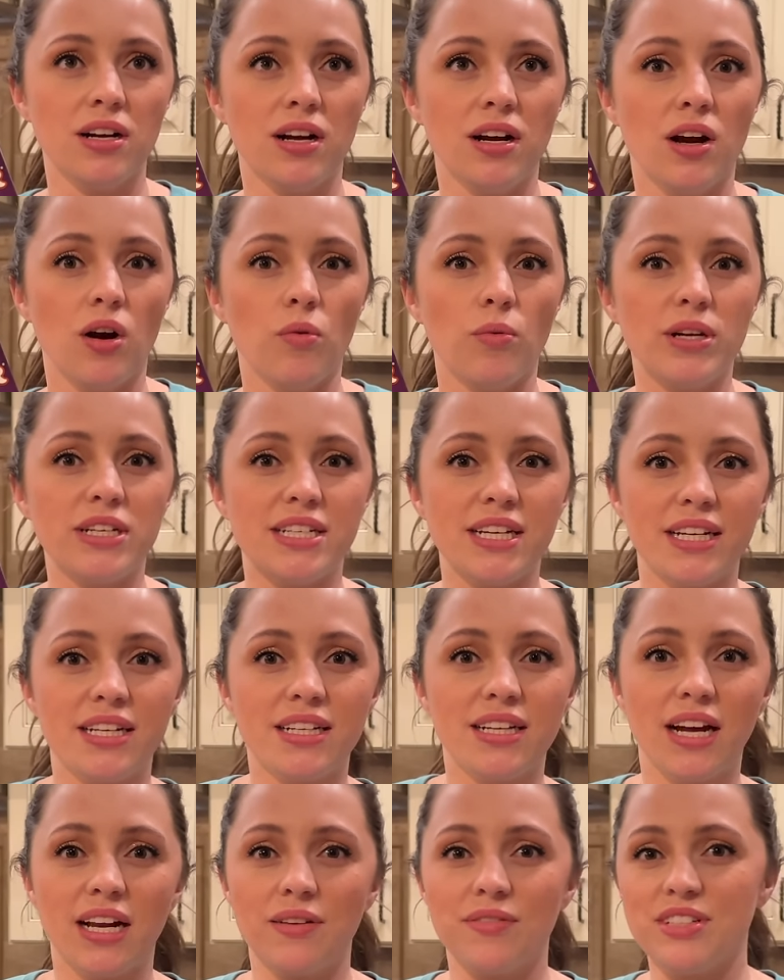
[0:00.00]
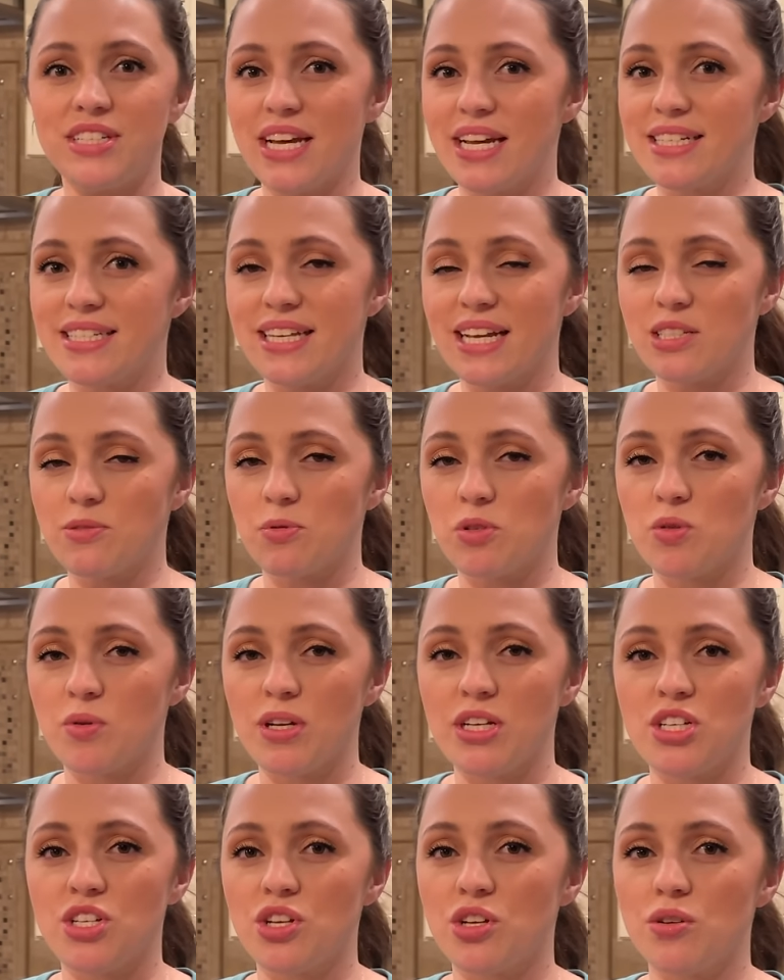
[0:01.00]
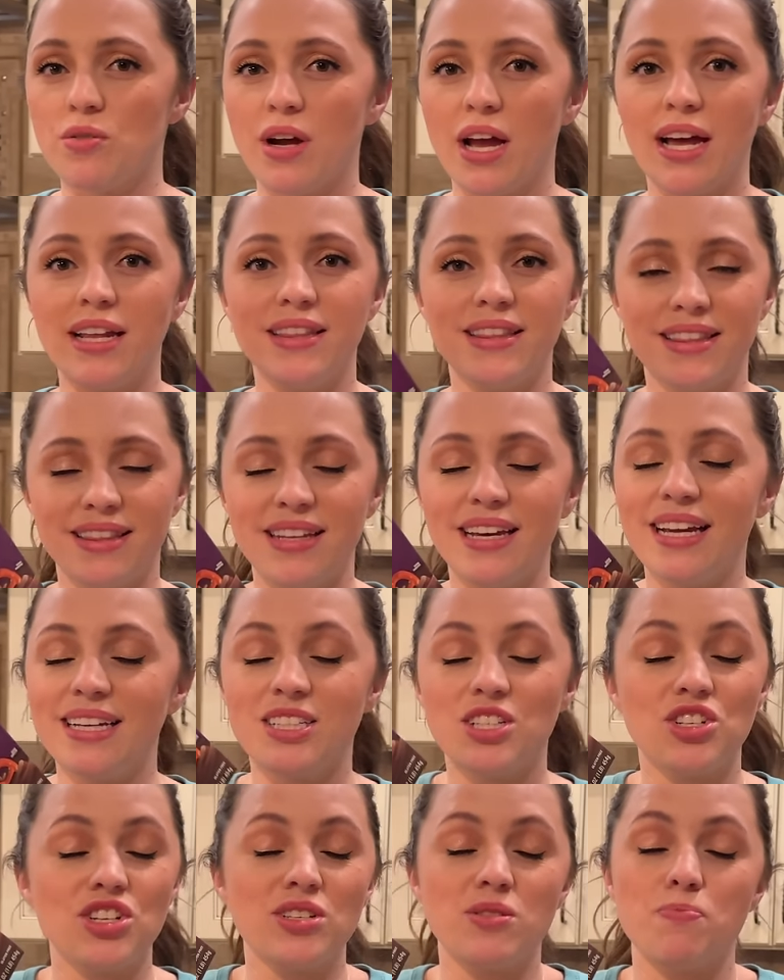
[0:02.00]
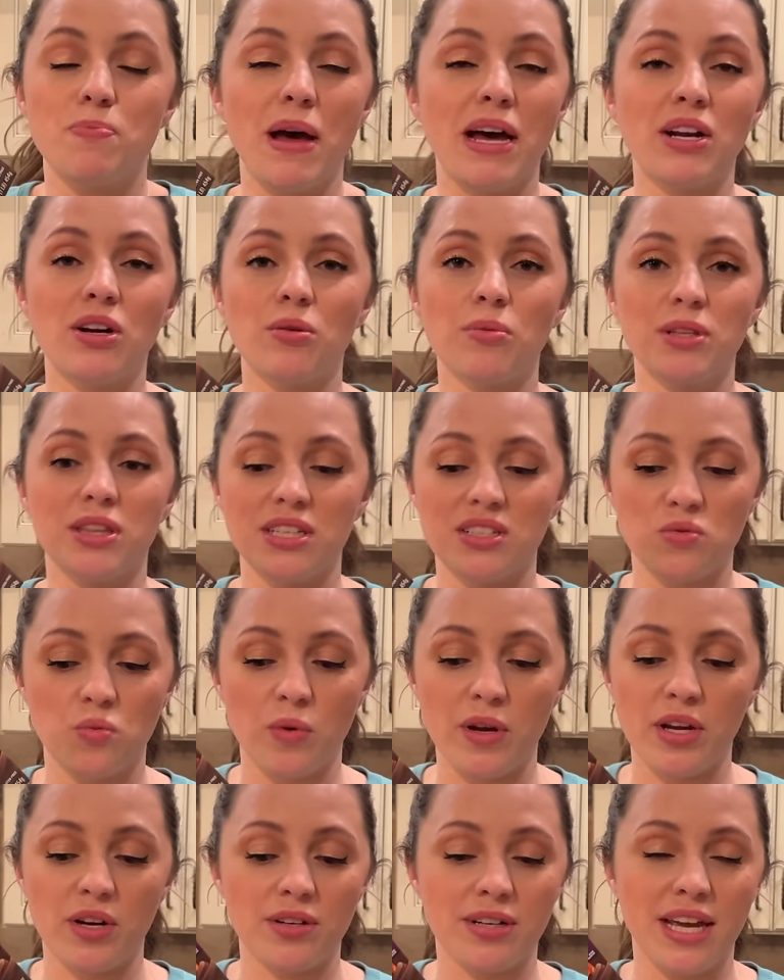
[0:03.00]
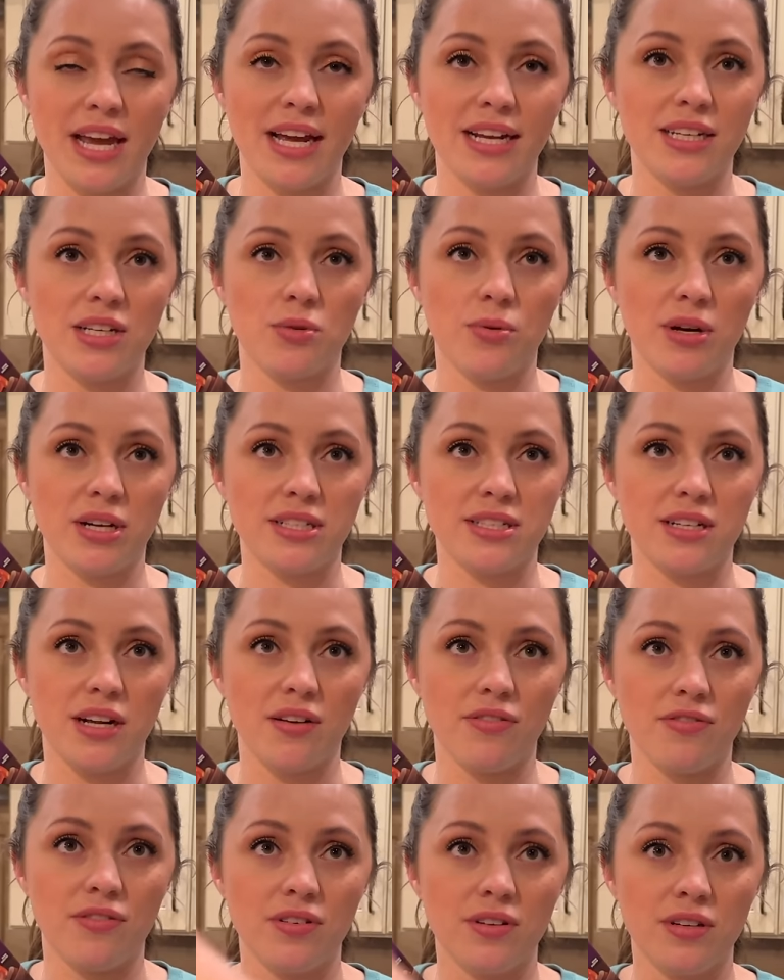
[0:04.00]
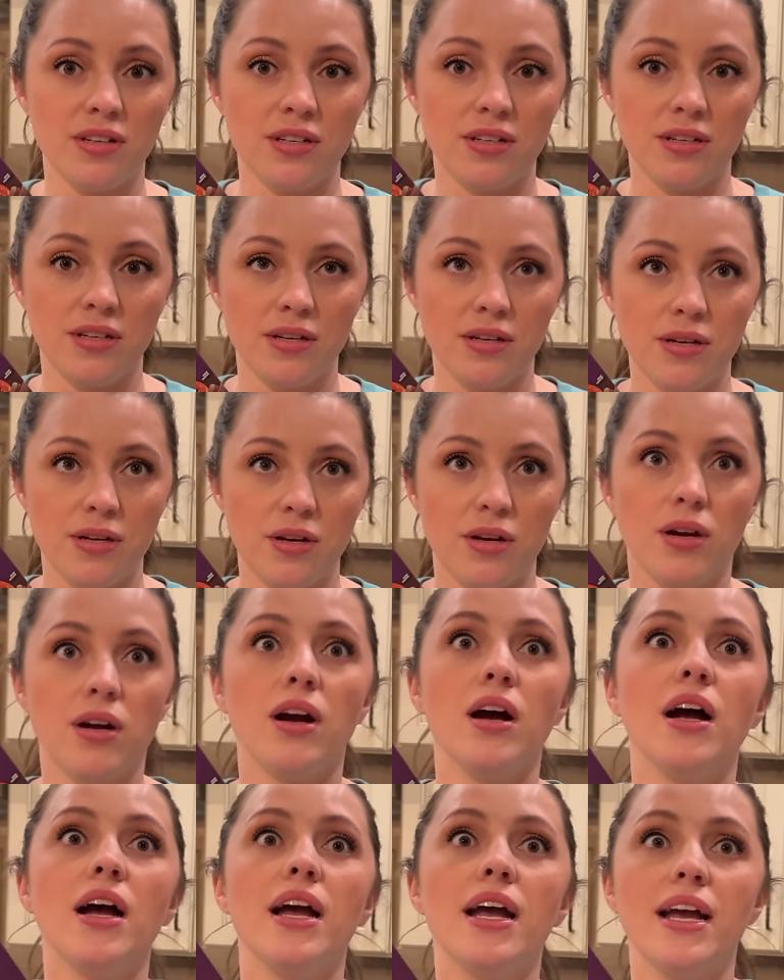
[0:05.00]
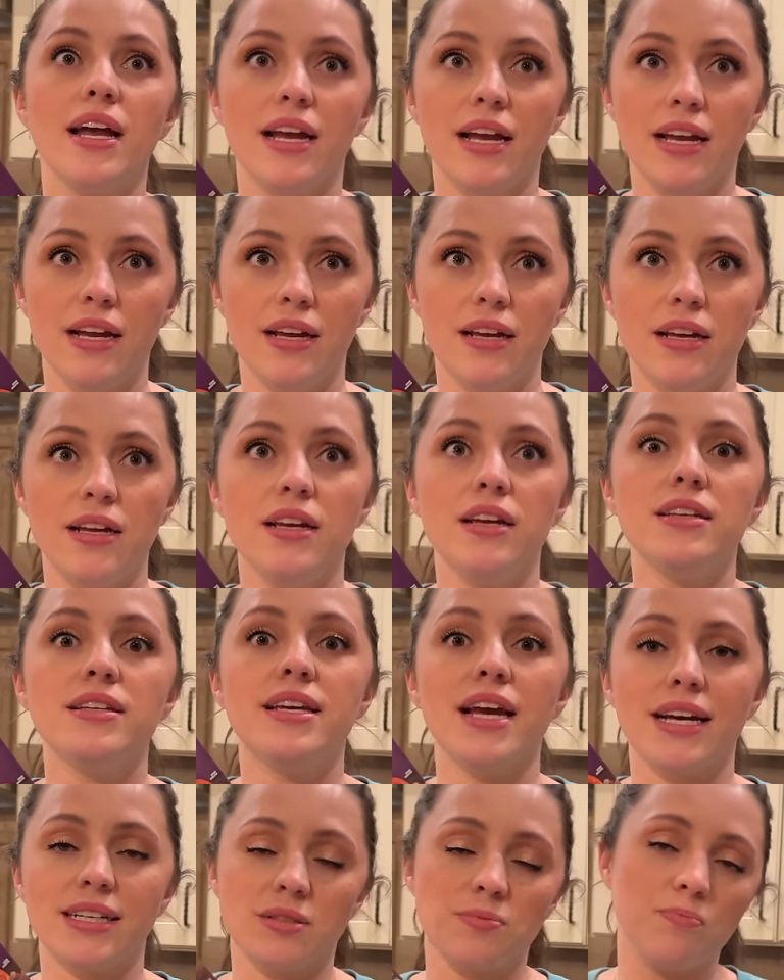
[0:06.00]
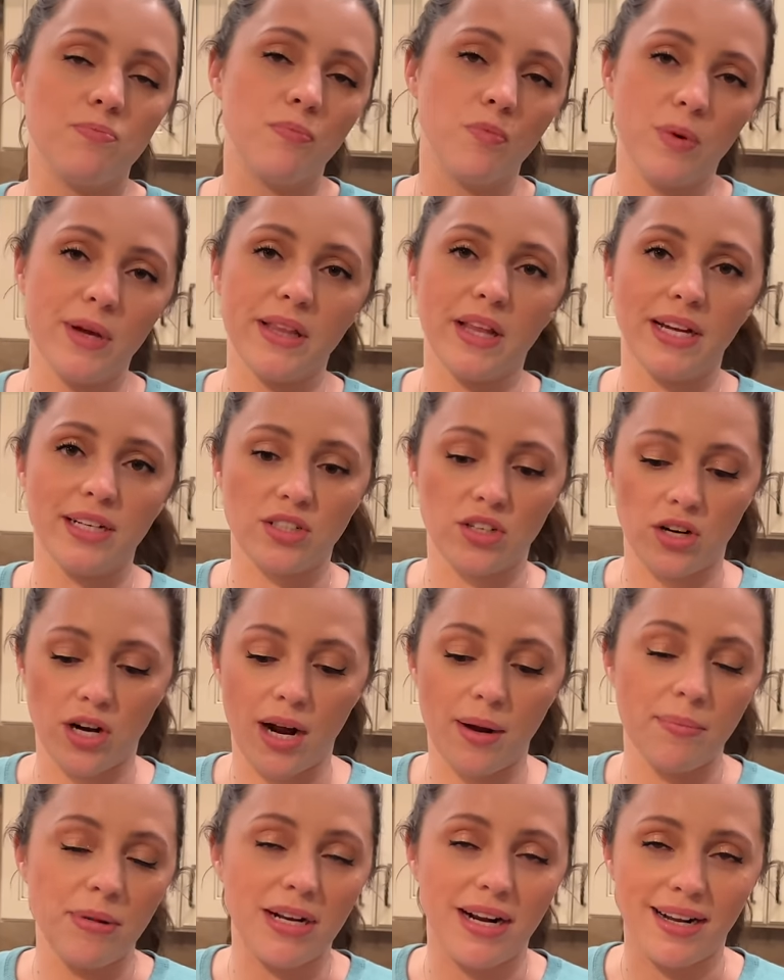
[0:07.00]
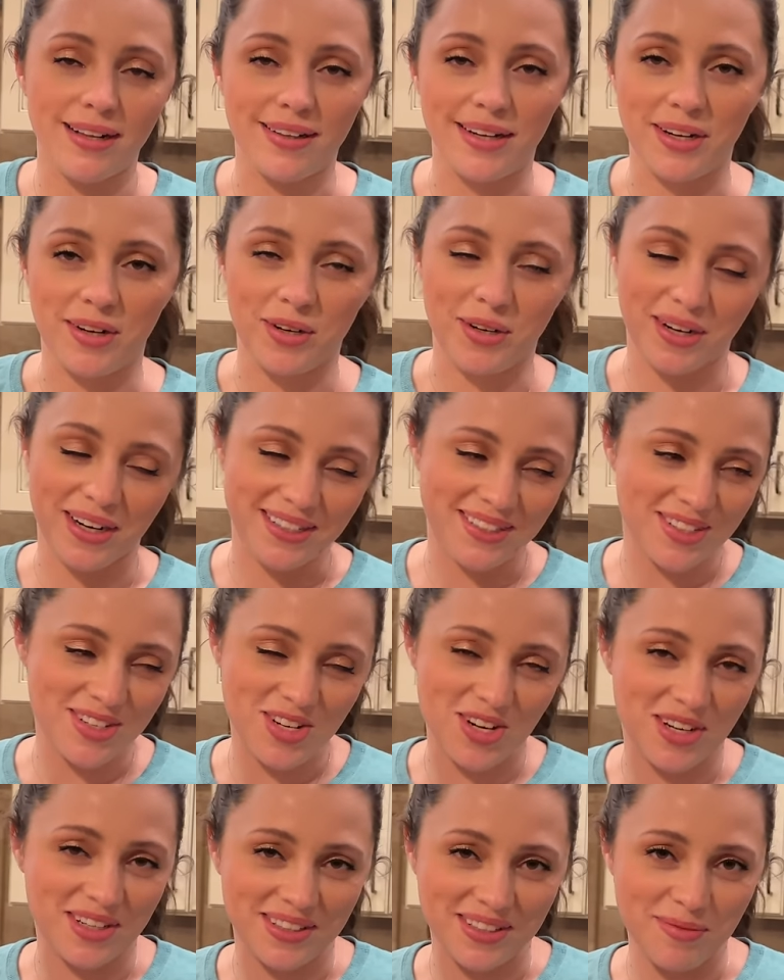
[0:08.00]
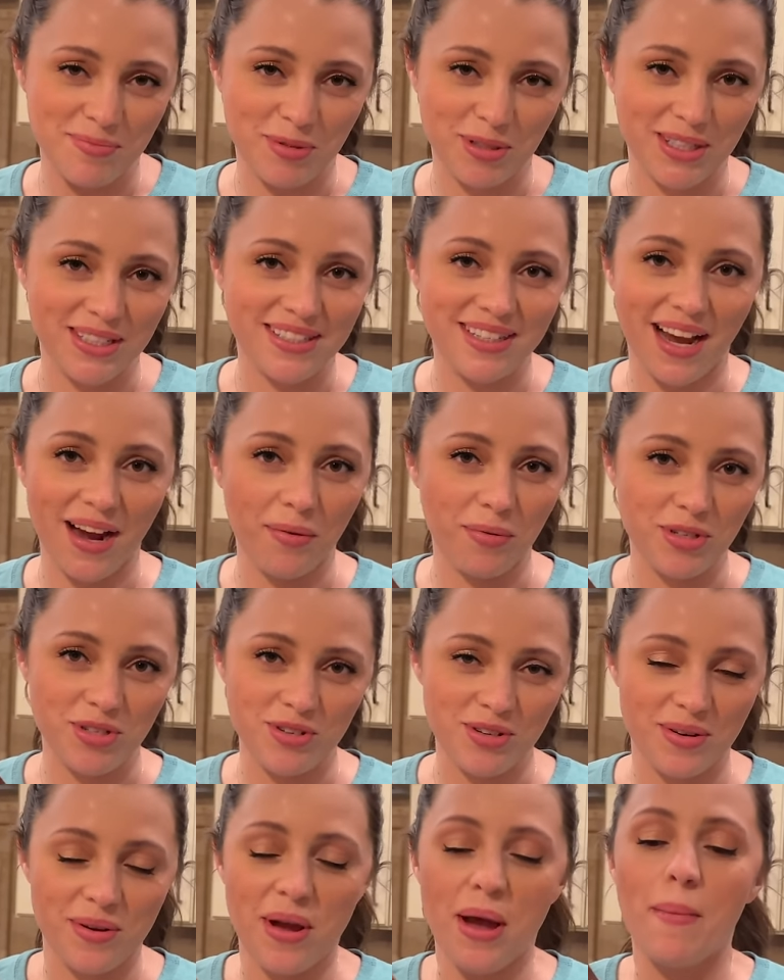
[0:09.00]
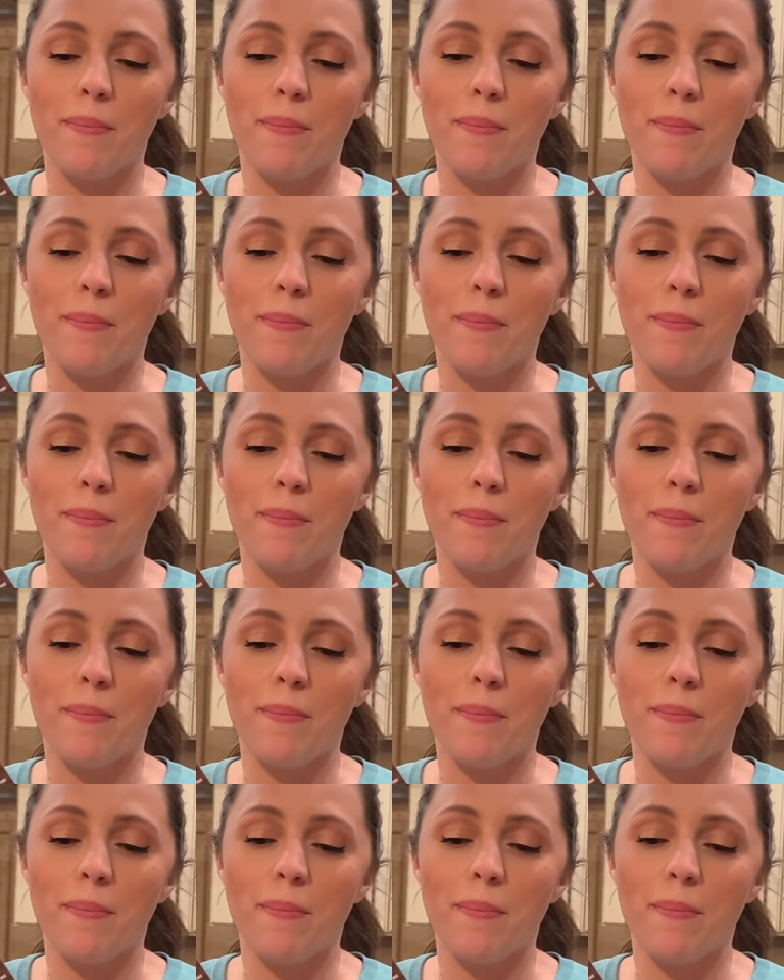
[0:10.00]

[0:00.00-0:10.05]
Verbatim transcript: Yeah. We did kind of a taste test between two, and it's just better with this weird candy quick stuff. But still the dark chocolate version of it. Yes, we like dark. I mean, I like all kinds of chocolate. Please, I would do.